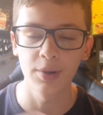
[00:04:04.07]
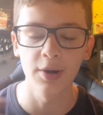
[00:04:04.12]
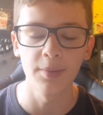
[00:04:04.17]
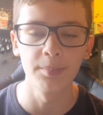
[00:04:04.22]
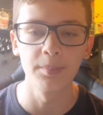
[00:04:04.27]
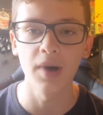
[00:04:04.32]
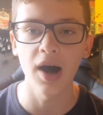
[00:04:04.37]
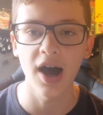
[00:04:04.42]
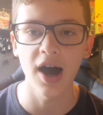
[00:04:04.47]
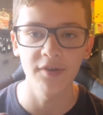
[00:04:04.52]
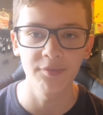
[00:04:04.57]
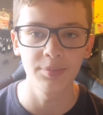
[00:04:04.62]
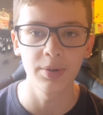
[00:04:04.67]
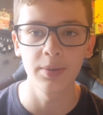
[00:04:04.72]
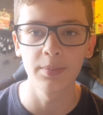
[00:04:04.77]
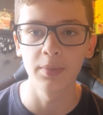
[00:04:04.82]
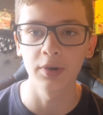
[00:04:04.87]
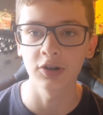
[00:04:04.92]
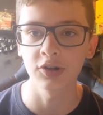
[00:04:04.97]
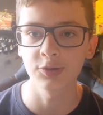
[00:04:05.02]
put
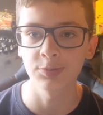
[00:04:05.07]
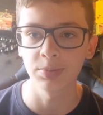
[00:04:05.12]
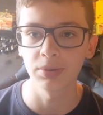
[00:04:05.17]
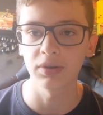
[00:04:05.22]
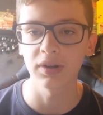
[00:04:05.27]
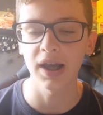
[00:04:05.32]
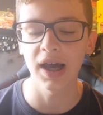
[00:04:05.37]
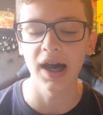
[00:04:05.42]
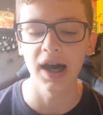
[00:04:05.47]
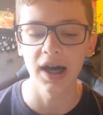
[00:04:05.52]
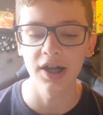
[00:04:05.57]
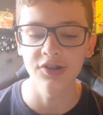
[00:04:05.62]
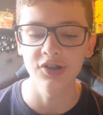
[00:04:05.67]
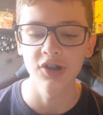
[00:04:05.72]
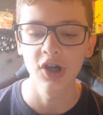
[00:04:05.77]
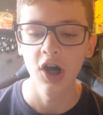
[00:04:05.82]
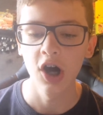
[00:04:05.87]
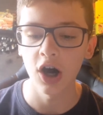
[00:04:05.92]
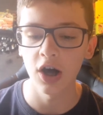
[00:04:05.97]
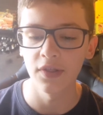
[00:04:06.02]
multiple cards
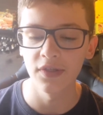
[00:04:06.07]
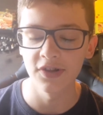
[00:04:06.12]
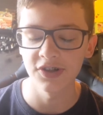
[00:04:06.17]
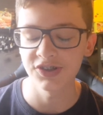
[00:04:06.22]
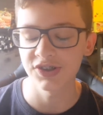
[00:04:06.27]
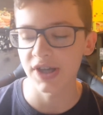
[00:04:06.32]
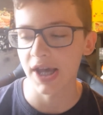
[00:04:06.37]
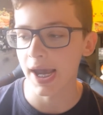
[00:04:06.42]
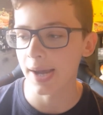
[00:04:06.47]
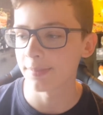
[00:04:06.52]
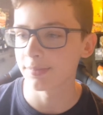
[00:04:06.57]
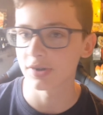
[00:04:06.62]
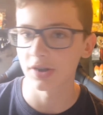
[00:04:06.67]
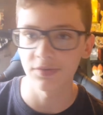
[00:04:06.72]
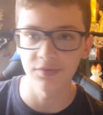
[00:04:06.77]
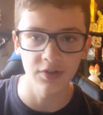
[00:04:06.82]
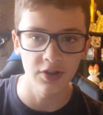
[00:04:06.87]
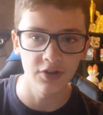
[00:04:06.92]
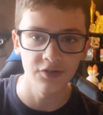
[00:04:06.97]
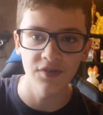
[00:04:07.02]
on the same,
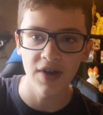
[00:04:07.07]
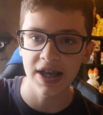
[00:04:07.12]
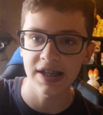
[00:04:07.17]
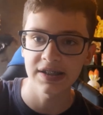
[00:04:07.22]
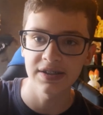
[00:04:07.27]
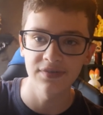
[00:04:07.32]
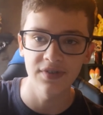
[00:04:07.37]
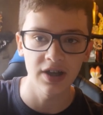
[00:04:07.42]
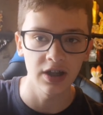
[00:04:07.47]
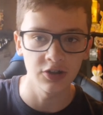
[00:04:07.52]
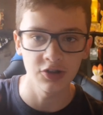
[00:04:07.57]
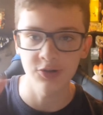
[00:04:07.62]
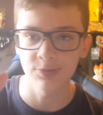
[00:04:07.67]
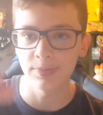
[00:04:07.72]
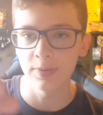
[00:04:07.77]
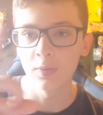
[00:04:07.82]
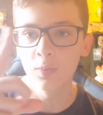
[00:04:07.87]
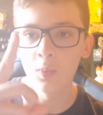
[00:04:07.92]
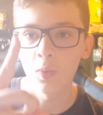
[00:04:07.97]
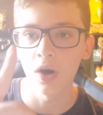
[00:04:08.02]
so for the rest of it it'll just
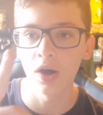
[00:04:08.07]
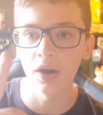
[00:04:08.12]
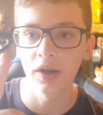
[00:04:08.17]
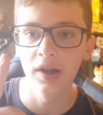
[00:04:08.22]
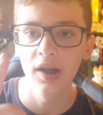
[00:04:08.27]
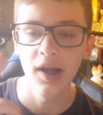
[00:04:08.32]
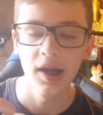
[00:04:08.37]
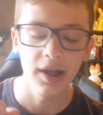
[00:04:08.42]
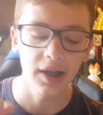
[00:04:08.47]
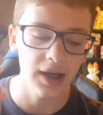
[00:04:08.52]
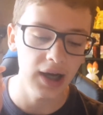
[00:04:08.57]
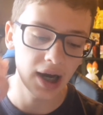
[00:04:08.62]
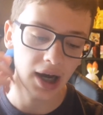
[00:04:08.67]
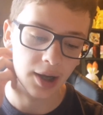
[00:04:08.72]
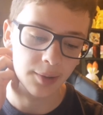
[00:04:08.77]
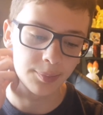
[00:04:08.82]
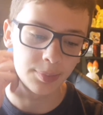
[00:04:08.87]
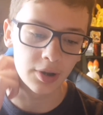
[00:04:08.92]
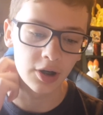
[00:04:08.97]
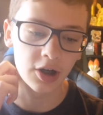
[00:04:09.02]
be 1
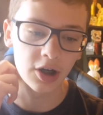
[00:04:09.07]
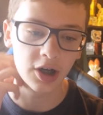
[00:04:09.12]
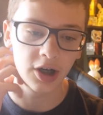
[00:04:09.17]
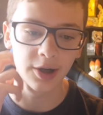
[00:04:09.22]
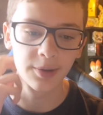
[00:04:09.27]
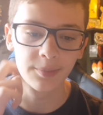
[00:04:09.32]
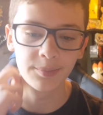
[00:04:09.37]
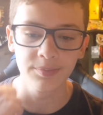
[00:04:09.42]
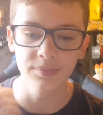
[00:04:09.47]
card per